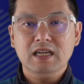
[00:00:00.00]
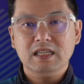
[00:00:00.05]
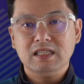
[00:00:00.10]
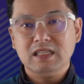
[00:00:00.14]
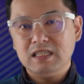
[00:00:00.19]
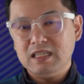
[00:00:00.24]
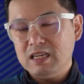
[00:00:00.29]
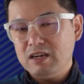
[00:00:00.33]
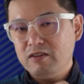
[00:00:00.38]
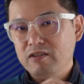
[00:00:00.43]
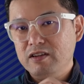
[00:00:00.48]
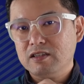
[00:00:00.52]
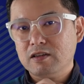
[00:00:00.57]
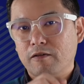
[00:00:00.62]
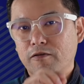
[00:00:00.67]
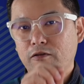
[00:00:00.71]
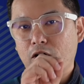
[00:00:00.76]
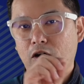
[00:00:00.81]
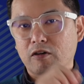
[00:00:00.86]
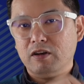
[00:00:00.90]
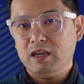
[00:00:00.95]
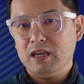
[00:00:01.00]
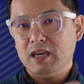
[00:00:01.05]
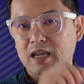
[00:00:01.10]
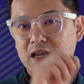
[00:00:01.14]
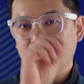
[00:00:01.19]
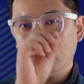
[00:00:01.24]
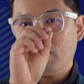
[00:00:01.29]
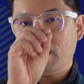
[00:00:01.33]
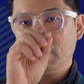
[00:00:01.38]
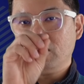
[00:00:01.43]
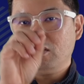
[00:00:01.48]
a series of
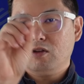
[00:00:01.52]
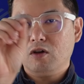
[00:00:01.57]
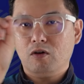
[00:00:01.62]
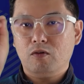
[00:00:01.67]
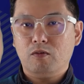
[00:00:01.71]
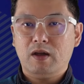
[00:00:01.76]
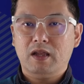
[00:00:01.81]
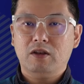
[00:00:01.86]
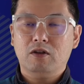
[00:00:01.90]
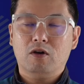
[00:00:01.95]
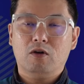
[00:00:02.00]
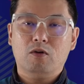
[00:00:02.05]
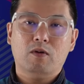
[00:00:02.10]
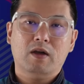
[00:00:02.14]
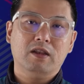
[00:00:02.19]
coordinate 1 dot, 1 dot,